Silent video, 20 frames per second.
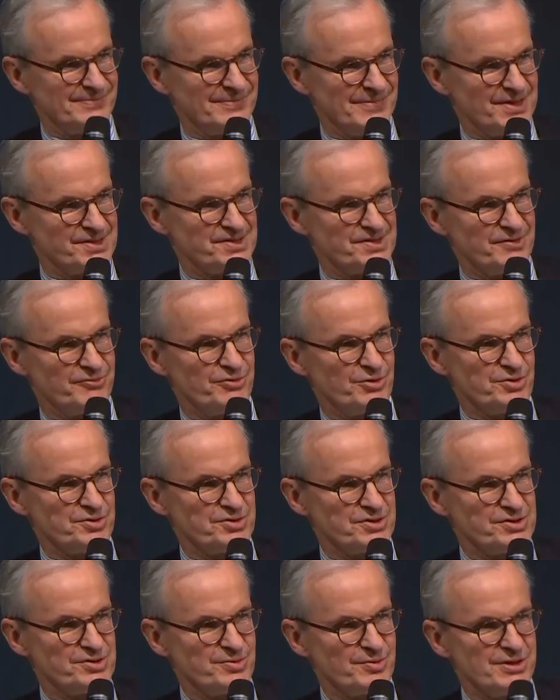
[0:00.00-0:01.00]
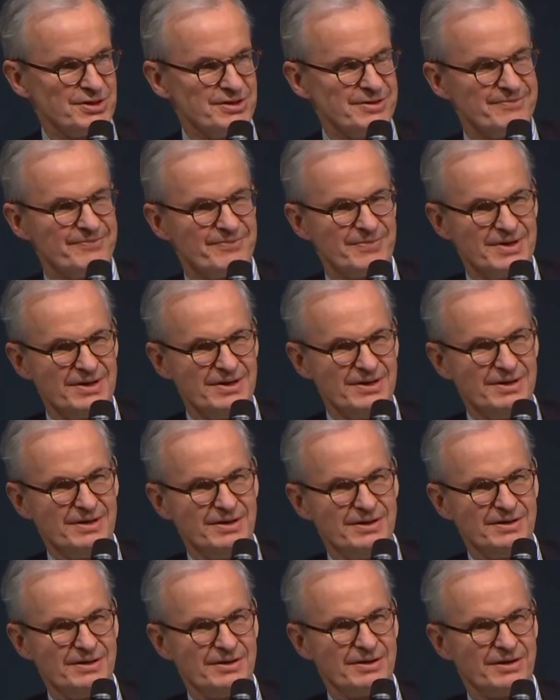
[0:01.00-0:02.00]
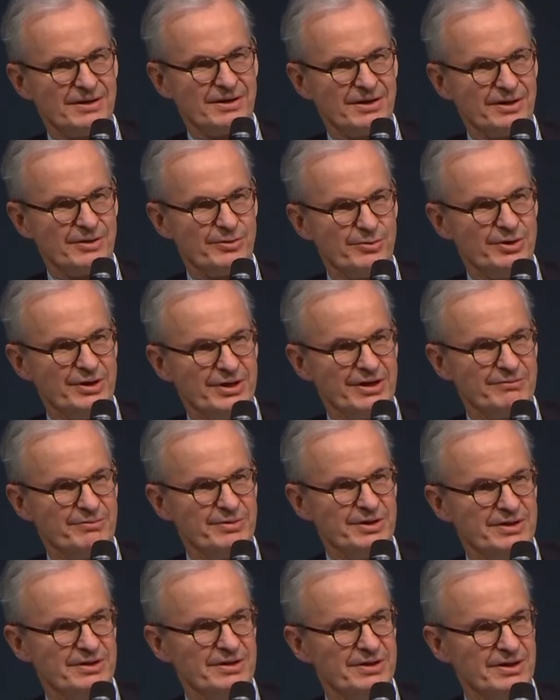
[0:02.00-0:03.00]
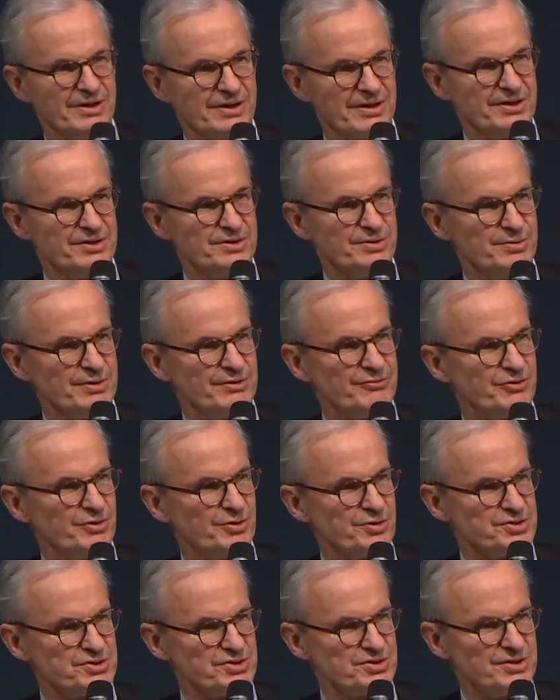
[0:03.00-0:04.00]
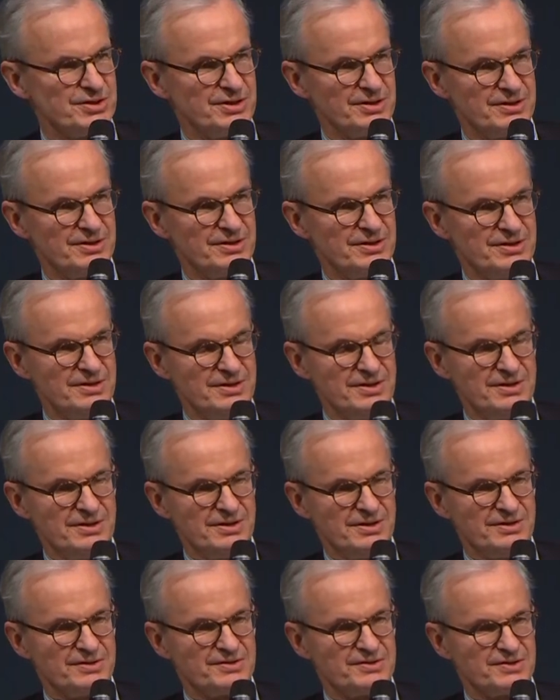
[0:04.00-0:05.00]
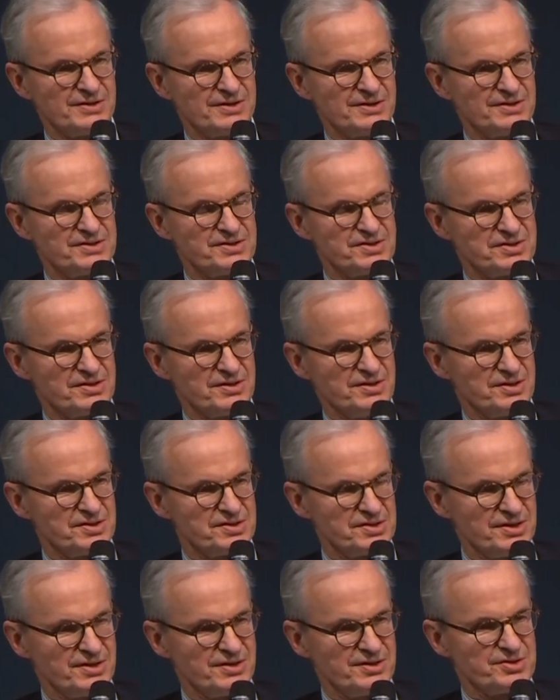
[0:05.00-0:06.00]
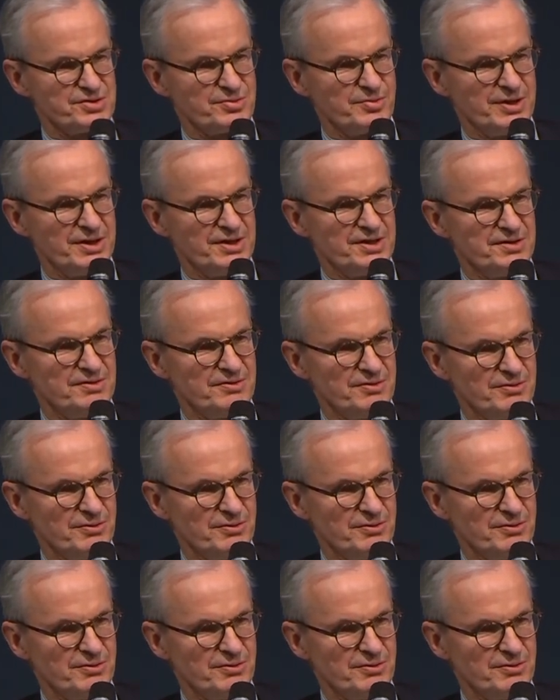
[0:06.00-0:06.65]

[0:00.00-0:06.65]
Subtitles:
That's the forest in Sweden. We have been doing forestry since in a serious way